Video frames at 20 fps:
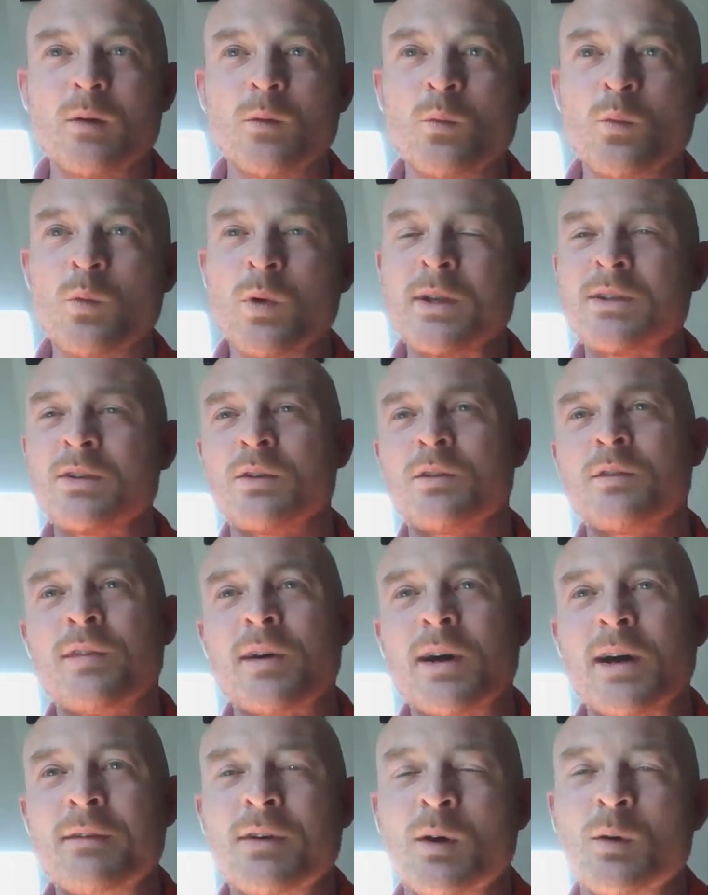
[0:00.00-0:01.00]
We took
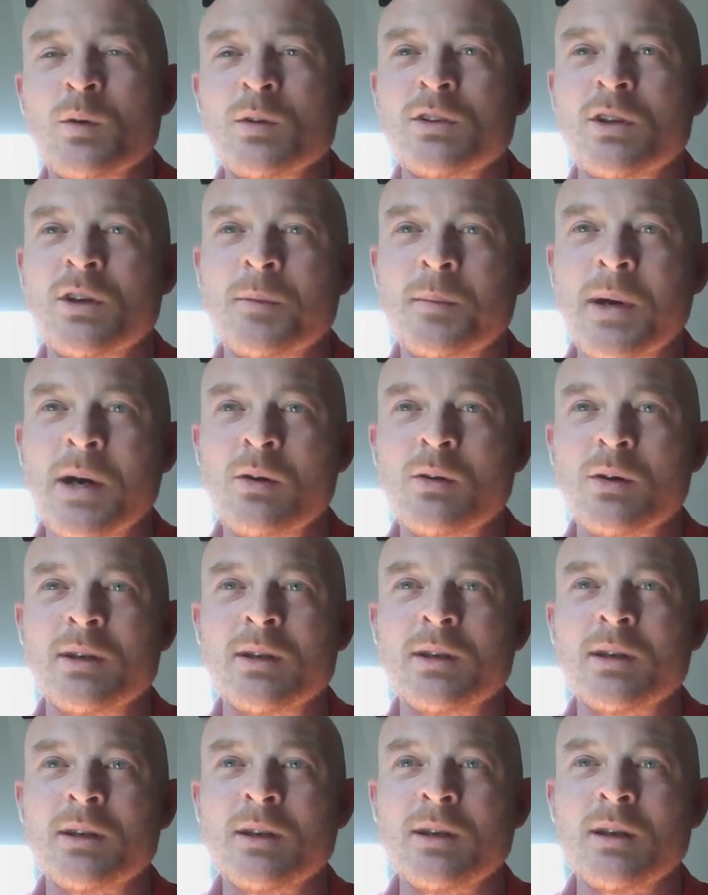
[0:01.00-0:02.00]
5 hours on a
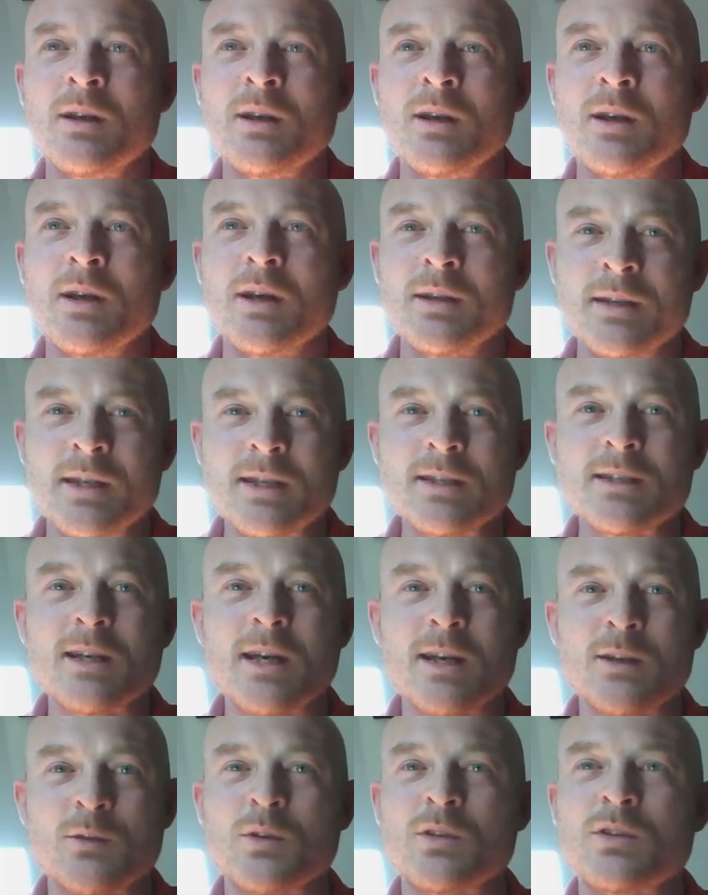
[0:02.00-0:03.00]
mountain, and these
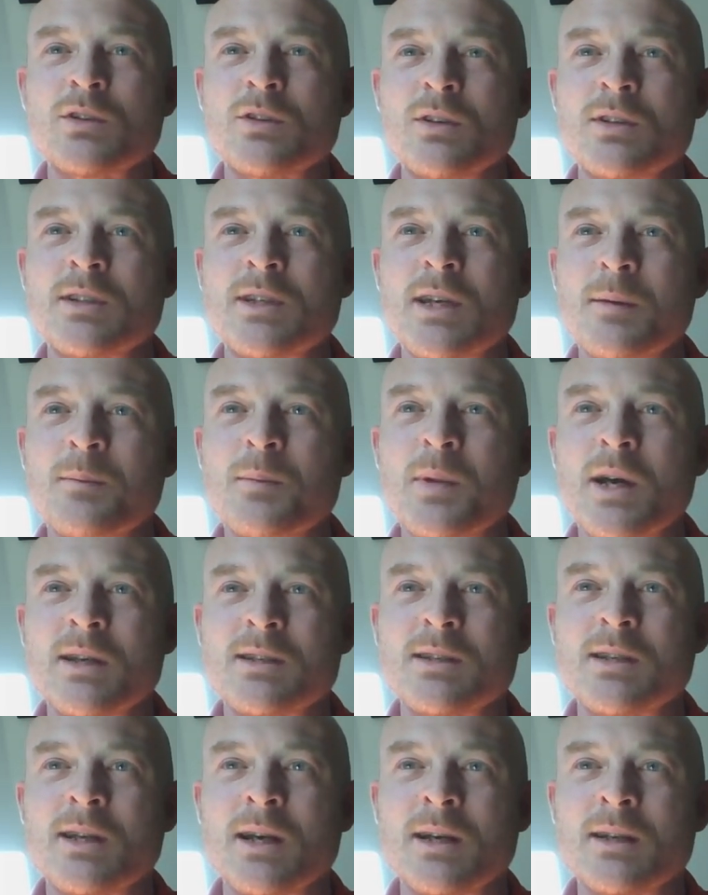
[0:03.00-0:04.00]
guys were stood side by
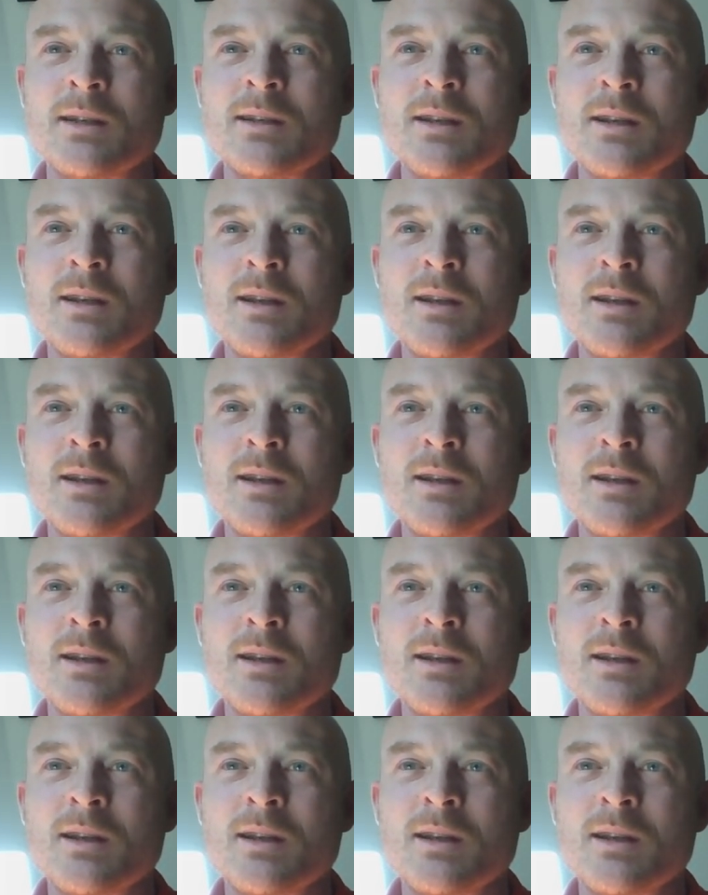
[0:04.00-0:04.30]
side.